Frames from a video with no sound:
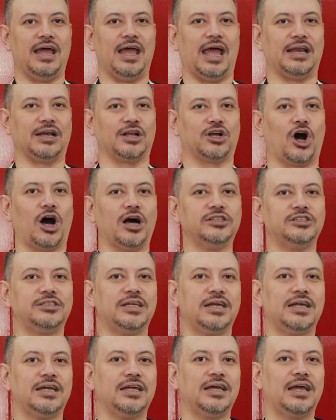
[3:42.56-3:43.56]
and
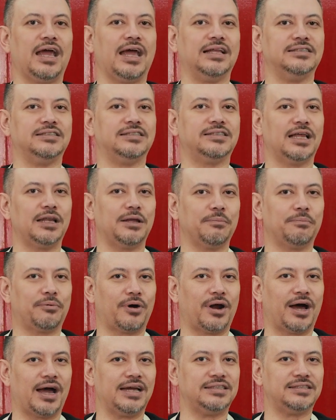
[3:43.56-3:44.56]
costing and selling
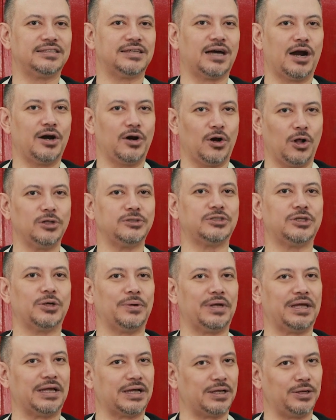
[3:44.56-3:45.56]
price are also
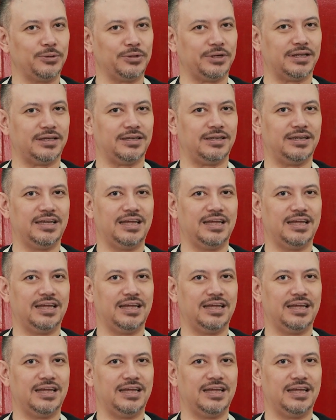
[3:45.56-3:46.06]
included